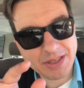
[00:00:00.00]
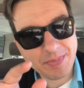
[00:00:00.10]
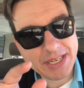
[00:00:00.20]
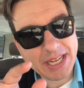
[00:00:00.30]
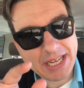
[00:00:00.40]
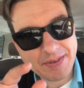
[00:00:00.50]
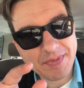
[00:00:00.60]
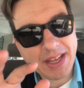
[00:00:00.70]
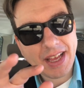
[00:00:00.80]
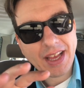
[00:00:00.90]
at the beginning
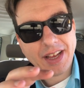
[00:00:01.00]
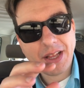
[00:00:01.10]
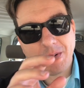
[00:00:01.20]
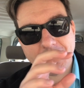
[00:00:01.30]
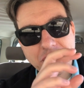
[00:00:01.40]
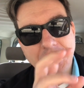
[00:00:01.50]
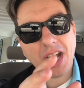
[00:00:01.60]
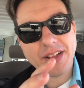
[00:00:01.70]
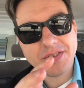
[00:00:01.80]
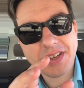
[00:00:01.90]
there were
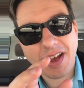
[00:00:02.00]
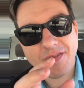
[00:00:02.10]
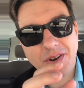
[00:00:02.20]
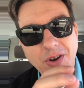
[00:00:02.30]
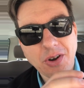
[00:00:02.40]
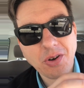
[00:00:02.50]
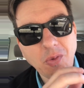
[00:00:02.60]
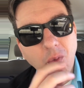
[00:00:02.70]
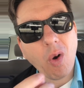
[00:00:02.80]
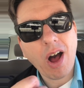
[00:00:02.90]
shots of her
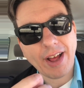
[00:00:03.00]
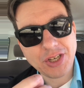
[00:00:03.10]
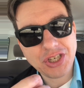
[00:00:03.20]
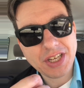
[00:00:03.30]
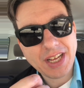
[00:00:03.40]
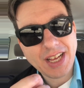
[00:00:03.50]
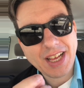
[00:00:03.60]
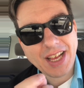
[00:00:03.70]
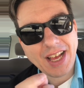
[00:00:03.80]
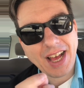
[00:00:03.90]
watch,
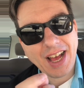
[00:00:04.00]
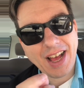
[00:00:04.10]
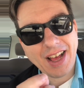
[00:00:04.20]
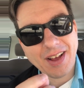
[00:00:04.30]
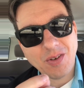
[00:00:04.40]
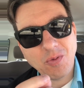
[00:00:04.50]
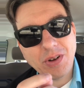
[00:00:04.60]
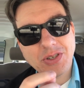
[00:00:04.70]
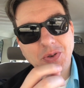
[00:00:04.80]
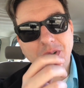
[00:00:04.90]
uh,
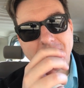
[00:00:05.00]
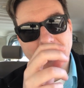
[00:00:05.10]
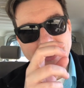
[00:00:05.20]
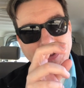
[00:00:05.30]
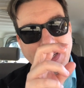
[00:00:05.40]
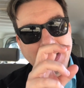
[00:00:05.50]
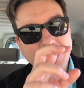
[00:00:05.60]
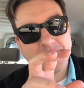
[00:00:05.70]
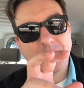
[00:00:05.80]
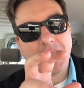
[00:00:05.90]
which was there was gonna be
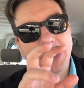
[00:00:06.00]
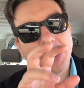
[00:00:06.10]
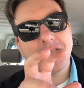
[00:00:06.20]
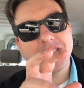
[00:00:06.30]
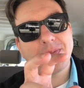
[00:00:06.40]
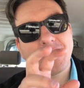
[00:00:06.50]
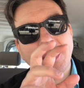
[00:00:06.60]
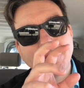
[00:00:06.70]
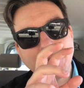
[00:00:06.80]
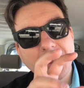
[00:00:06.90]
there was gonna be a close up of
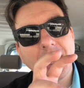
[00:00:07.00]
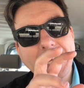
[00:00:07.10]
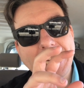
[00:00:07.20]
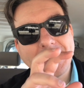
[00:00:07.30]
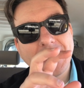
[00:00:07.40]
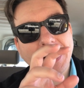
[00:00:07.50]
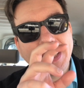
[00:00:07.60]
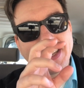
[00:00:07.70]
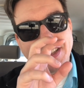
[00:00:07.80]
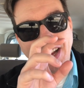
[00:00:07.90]
her bloodied
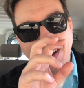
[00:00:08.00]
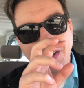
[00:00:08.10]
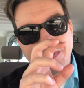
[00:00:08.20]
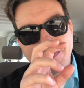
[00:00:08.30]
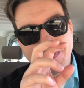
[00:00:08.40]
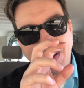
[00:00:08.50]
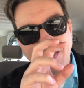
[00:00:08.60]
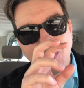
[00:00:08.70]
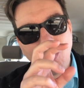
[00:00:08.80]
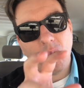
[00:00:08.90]
uh,
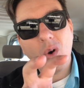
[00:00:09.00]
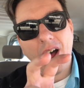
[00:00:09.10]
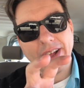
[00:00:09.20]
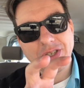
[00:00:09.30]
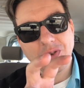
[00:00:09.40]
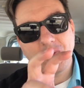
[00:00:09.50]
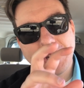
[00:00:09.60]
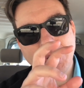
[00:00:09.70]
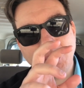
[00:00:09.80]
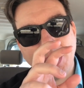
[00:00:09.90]
of watch,
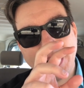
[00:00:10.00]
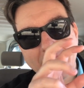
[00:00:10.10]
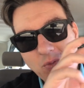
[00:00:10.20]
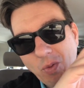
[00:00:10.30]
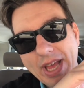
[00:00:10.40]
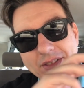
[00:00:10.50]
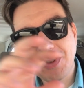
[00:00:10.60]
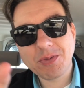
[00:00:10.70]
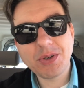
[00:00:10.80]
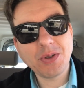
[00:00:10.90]
which was went
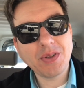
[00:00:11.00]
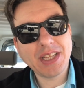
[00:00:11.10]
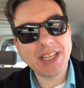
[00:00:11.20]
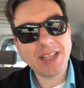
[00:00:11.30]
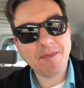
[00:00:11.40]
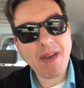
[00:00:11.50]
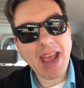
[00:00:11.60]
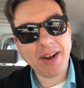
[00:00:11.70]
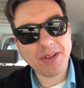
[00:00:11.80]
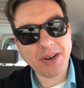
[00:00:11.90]
through the the
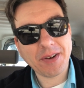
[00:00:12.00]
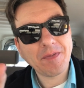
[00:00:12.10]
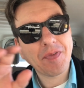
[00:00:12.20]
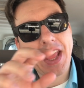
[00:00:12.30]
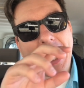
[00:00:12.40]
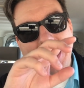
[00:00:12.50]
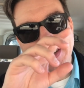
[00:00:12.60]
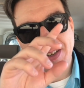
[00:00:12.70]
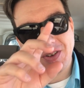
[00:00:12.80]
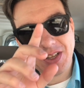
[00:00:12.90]
mangler
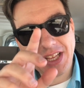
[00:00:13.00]
and